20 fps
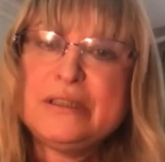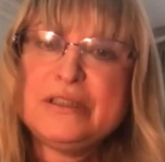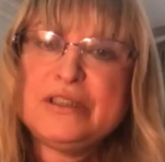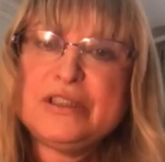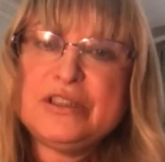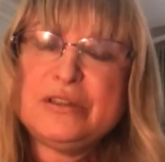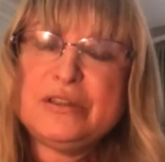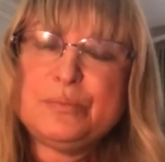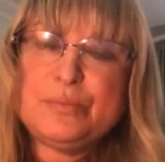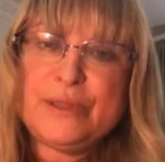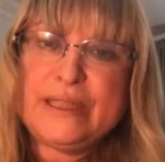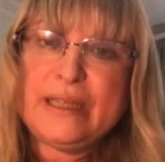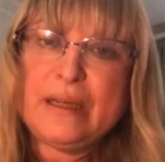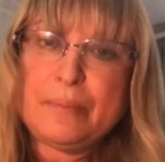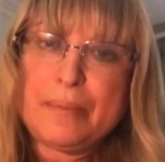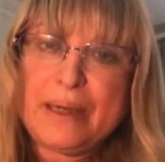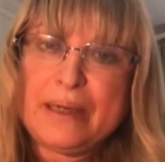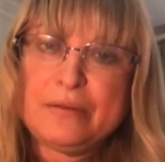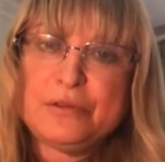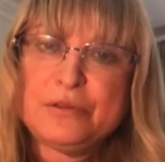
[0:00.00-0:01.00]
to bring
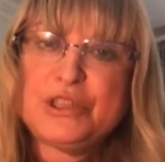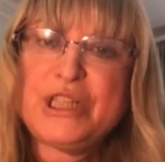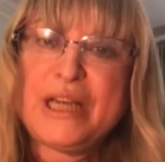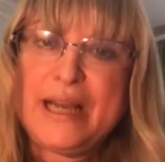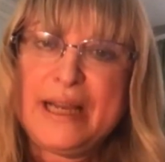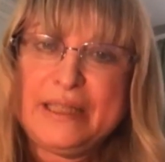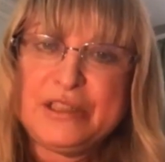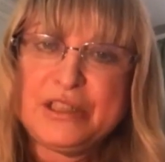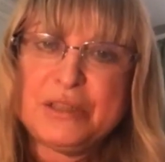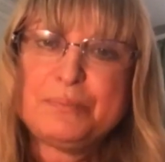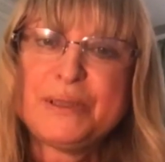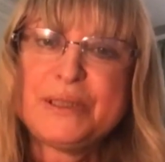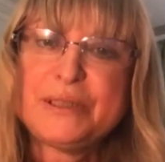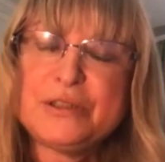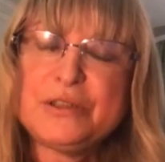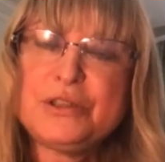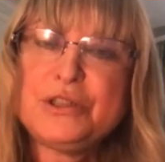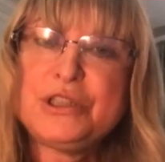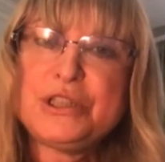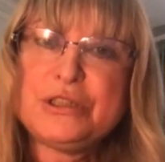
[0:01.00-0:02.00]
about change,
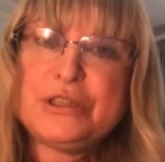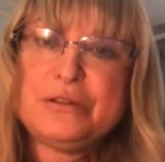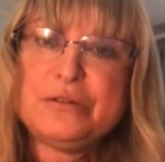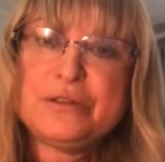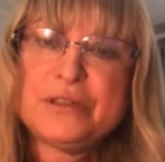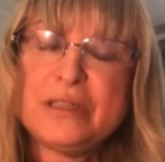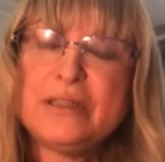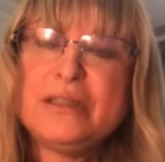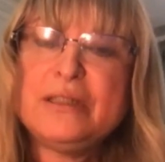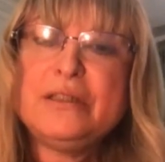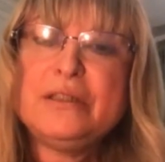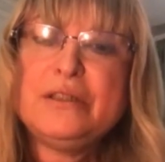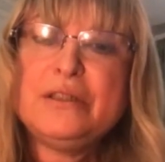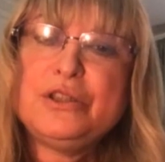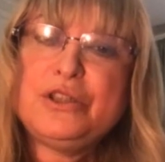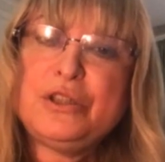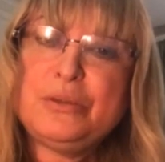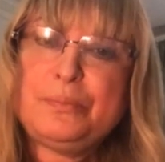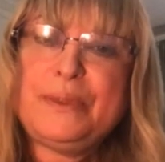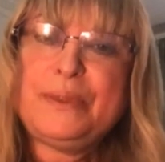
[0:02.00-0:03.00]
because Jews
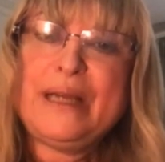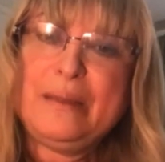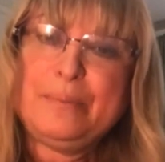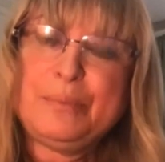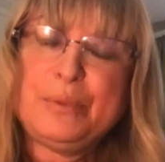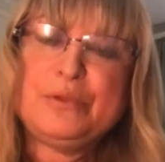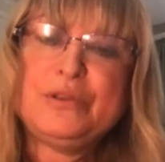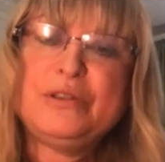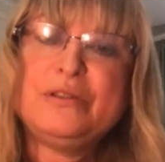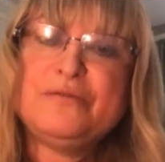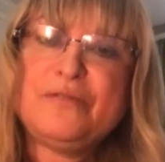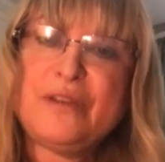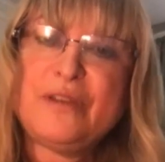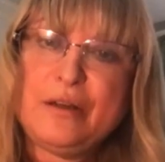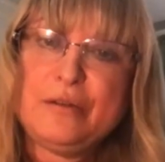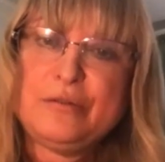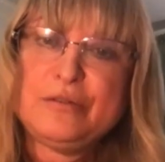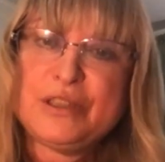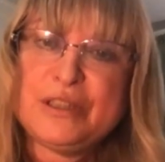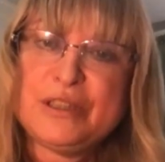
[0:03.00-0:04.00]
should be able to
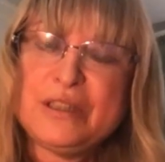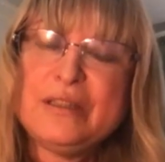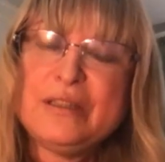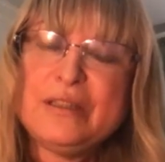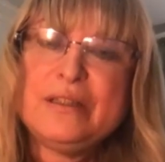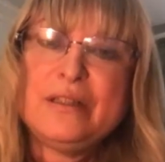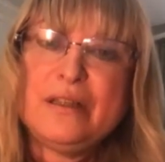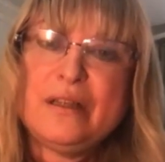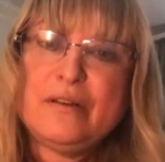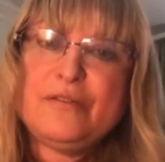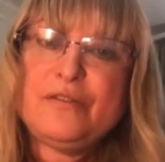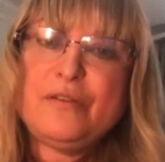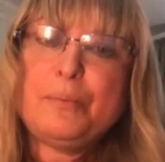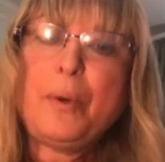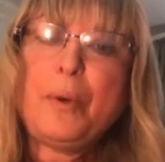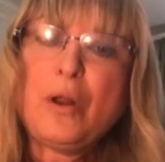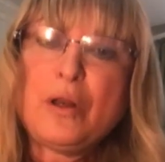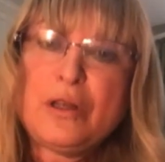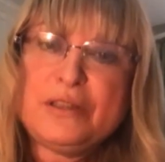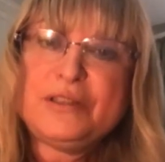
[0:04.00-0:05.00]
vote for
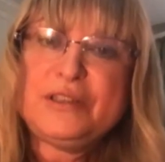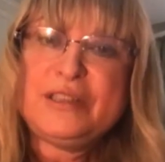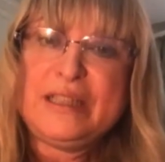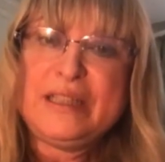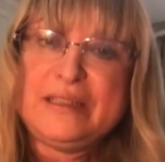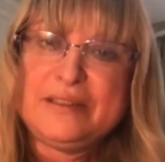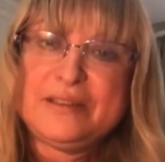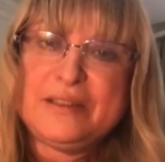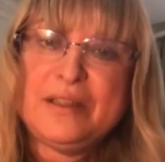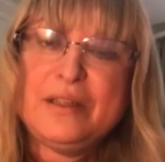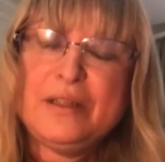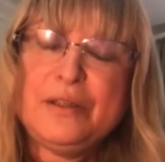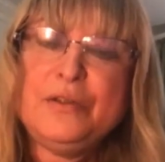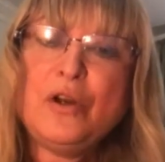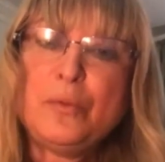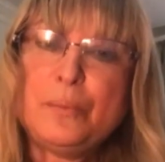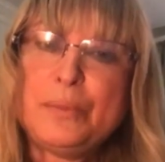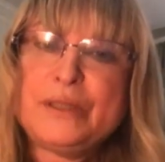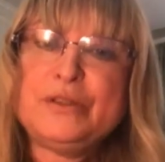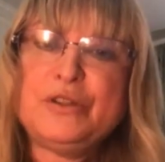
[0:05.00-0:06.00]
policies,
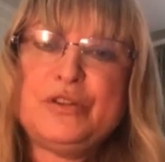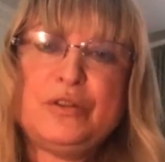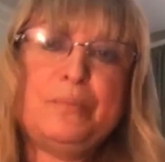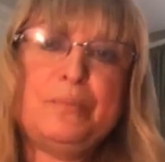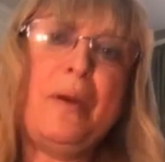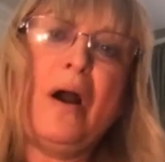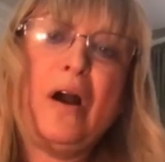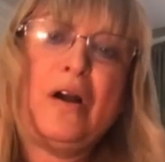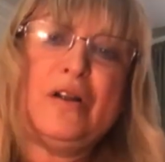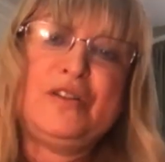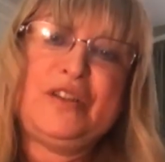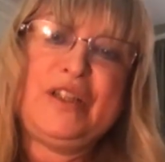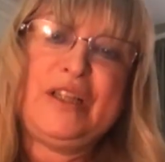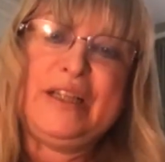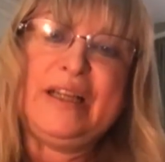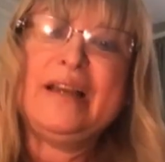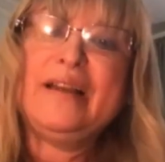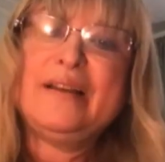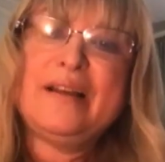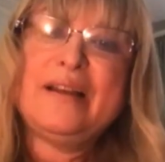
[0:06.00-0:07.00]
not because a
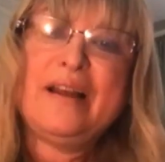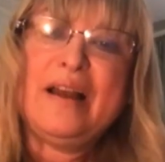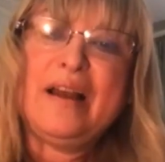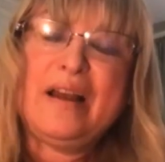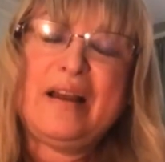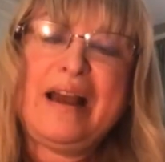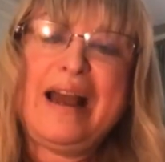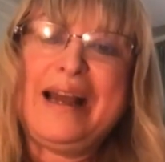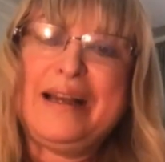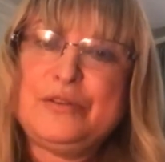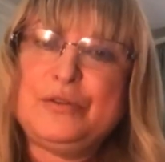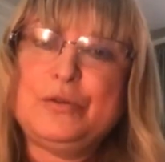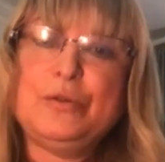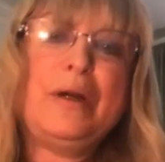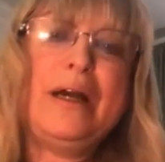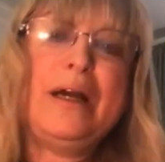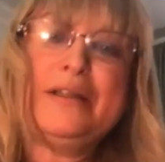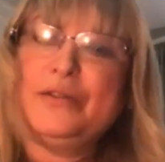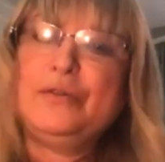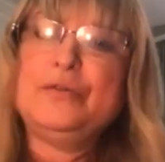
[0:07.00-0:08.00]
party has or
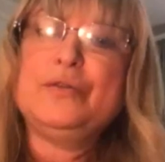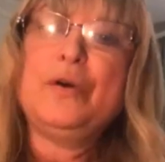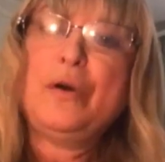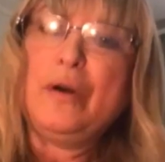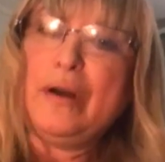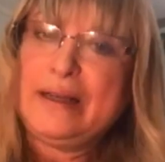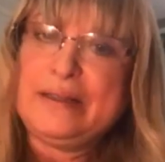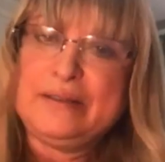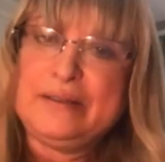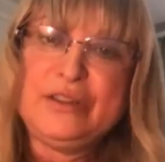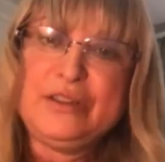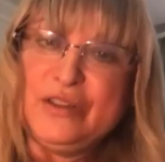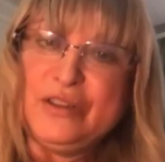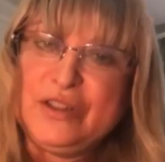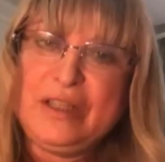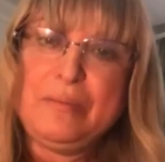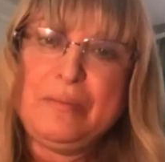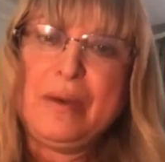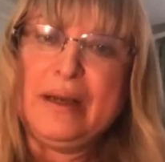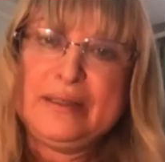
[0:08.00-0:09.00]
hasn't got
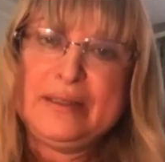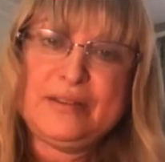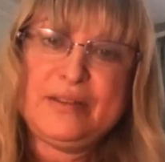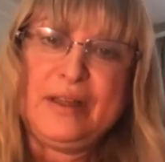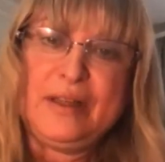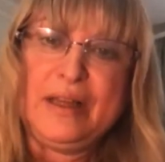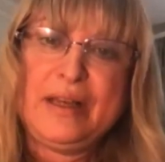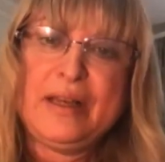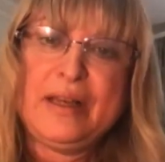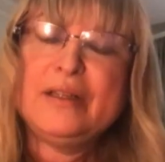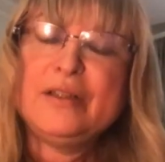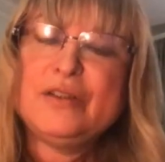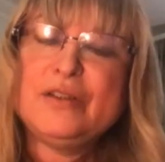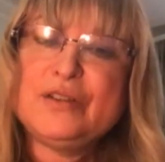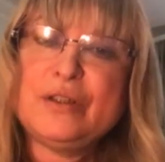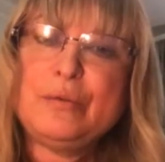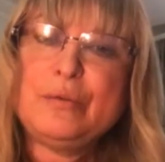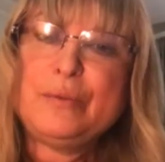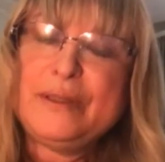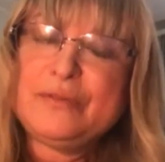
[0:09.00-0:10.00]
anti-Semites in.
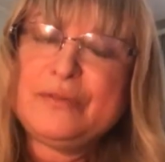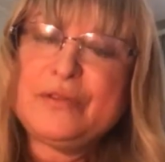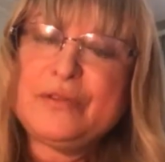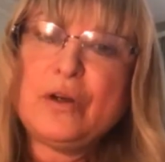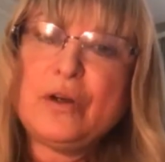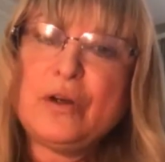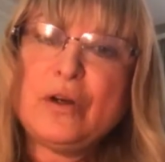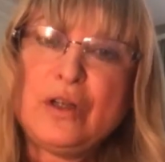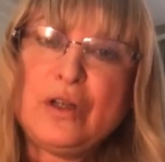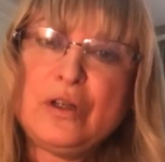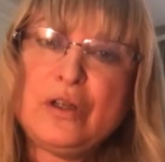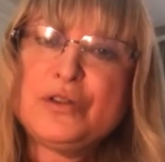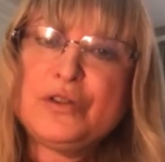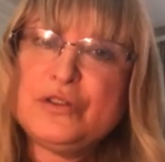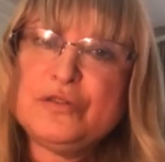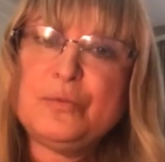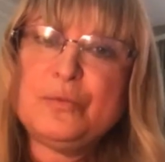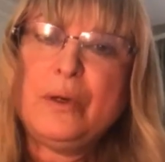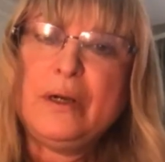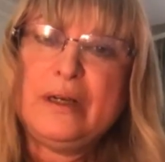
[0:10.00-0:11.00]
So we've got a lot
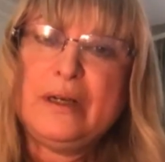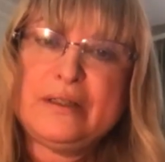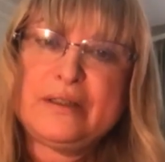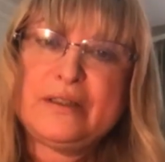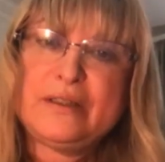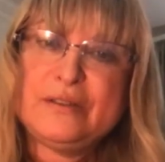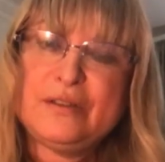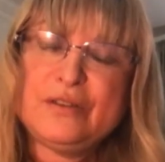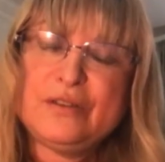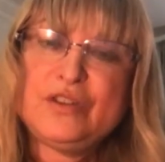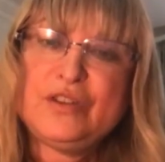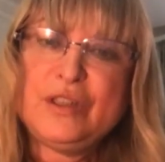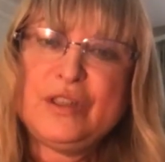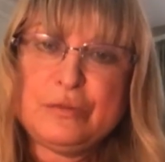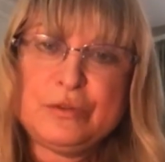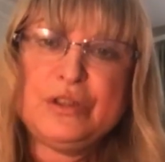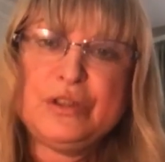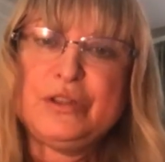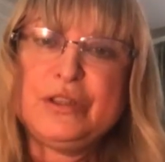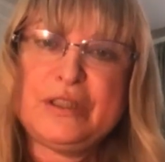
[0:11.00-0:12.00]
of work still
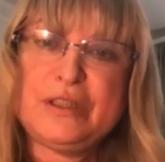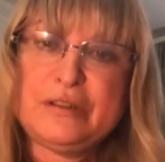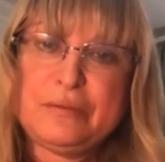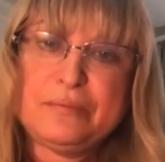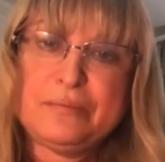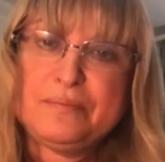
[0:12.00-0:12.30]
to do.